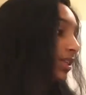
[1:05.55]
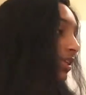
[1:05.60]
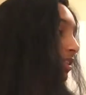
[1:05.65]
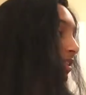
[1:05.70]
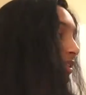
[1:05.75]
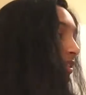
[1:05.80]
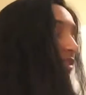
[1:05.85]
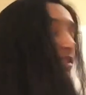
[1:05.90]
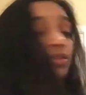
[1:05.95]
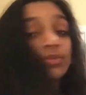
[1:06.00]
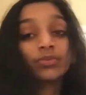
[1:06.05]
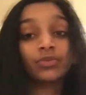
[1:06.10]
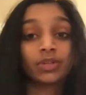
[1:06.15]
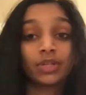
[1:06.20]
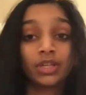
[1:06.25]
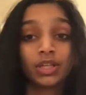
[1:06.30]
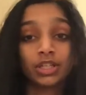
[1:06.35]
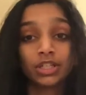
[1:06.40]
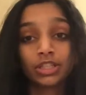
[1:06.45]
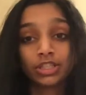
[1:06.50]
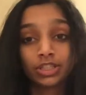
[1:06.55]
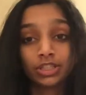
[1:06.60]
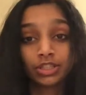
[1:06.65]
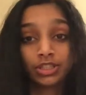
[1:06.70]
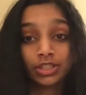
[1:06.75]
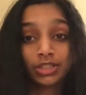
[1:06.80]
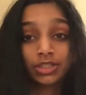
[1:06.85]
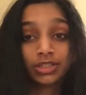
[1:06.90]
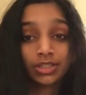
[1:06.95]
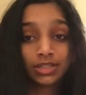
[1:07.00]
These three
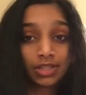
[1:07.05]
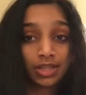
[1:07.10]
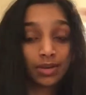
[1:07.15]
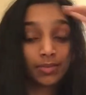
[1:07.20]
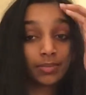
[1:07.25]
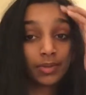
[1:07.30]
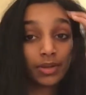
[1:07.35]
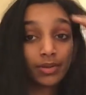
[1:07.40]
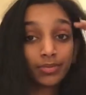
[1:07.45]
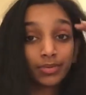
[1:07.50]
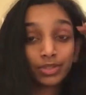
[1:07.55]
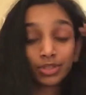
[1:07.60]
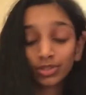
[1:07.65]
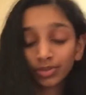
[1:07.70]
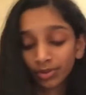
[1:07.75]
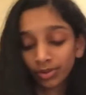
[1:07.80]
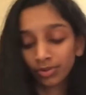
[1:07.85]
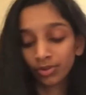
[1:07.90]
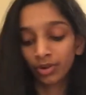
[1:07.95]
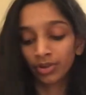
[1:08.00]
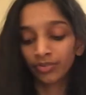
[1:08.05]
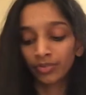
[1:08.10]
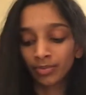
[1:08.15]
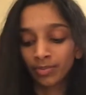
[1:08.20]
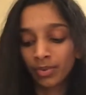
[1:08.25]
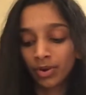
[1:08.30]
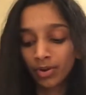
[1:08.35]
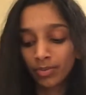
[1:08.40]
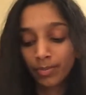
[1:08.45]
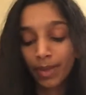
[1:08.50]
shirts that I'm going to be showing you are
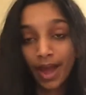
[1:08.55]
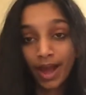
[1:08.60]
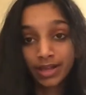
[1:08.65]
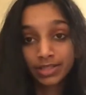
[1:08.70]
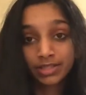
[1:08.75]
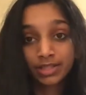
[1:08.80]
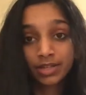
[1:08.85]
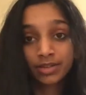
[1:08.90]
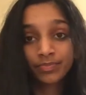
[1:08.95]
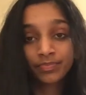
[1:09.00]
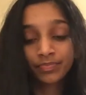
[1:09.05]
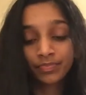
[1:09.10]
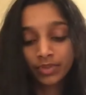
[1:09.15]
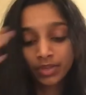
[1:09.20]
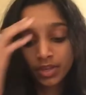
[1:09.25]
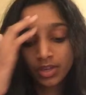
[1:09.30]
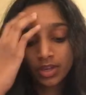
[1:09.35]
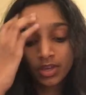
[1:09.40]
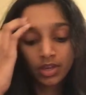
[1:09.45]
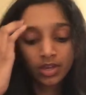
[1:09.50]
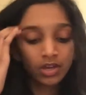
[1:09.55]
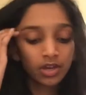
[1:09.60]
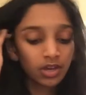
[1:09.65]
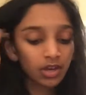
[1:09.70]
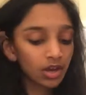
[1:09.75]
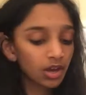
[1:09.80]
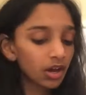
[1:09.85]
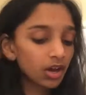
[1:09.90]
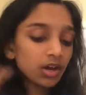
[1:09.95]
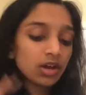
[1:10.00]
from PacSun.
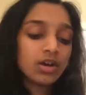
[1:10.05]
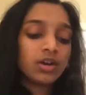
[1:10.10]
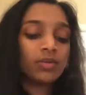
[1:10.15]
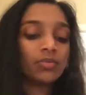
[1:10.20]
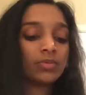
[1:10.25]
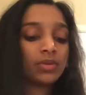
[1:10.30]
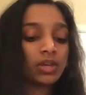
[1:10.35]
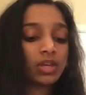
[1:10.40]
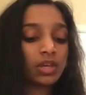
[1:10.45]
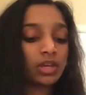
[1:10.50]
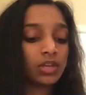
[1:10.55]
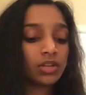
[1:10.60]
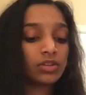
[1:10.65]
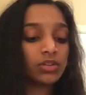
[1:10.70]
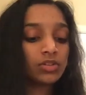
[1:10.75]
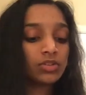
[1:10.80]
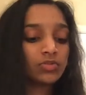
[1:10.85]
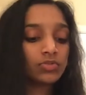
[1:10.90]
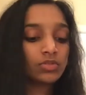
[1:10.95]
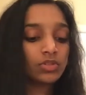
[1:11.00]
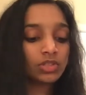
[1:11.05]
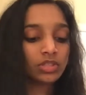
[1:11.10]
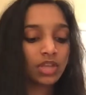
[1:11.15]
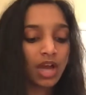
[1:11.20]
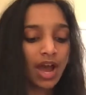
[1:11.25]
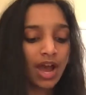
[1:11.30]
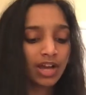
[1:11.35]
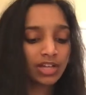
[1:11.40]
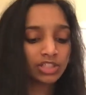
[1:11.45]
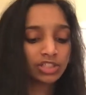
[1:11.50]
And this one is
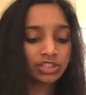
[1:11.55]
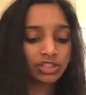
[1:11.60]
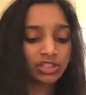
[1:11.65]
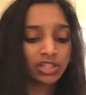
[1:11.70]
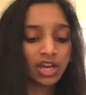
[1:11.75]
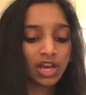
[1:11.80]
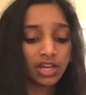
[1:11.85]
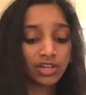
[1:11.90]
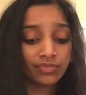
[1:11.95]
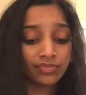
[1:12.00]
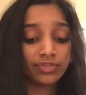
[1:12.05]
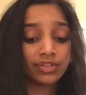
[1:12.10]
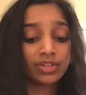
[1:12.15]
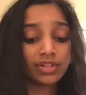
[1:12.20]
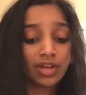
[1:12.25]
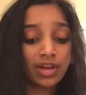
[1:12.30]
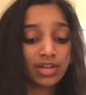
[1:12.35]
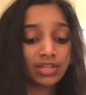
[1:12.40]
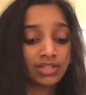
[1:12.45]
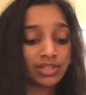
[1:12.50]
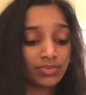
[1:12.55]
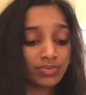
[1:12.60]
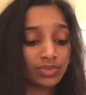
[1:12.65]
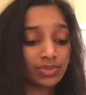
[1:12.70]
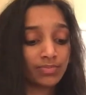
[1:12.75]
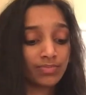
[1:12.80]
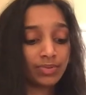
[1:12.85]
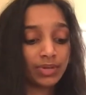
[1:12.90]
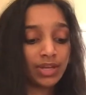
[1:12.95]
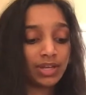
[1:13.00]
actually, I realized it was
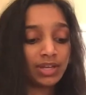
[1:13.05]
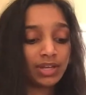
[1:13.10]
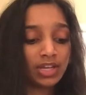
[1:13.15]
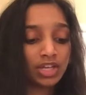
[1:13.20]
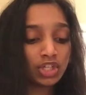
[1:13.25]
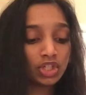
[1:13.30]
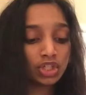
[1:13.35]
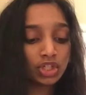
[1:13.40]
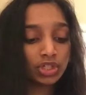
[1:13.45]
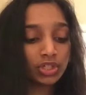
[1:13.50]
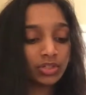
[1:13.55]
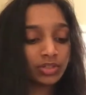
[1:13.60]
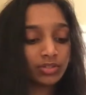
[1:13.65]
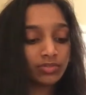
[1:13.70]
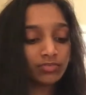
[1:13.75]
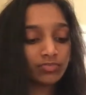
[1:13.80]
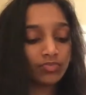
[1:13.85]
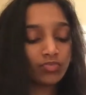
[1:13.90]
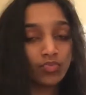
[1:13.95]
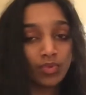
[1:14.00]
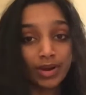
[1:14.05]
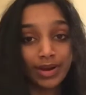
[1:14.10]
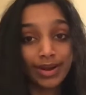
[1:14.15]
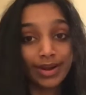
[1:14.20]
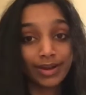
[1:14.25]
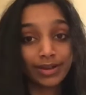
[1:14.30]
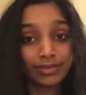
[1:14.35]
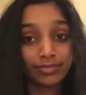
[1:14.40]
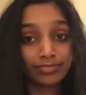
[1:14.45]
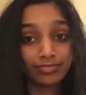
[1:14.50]
a Brandy shirt when
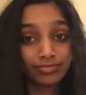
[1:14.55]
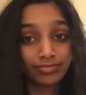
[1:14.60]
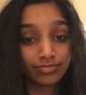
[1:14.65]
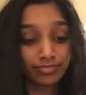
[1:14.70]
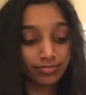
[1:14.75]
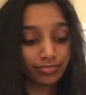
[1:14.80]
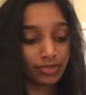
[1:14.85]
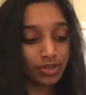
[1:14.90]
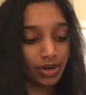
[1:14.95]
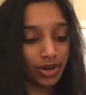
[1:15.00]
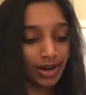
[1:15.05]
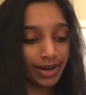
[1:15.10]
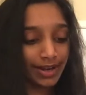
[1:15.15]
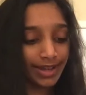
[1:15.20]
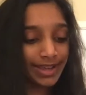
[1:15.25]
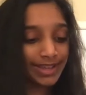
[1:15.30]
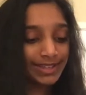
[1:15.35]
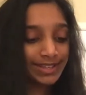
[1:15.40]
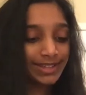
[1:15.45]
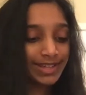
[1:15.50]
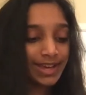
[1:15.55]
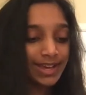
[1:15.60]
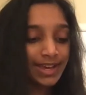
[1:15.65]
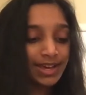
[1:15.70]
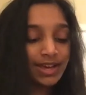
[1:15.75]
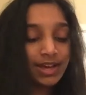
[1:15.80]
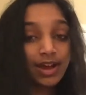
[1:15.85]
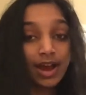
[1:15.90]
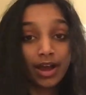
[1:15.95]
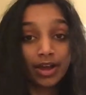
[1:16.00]
I got it.
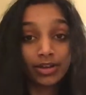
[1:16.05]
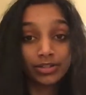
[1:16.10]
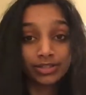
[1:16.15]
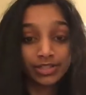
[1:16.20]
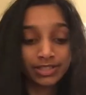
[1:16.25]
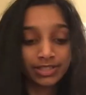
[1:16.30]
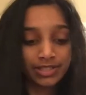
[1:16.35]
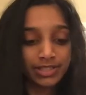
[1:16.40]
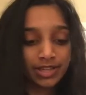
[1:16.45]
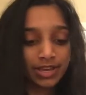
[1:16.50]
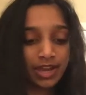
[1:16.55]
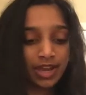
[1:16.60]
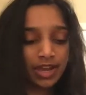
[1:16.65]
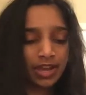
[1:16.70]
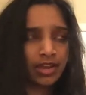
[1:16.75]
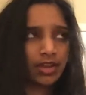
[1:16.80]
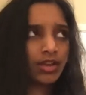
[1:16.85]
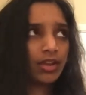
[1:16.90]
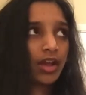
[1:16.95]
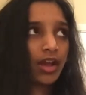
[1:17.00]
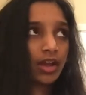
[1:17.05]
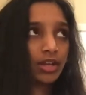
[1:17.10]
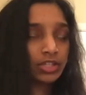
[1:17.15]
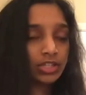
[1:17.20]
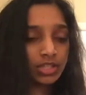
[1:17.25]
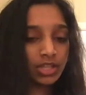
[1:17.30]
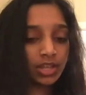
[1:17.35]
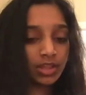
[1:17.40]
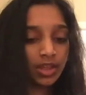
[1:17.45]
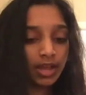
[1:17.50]
I got this today, actually.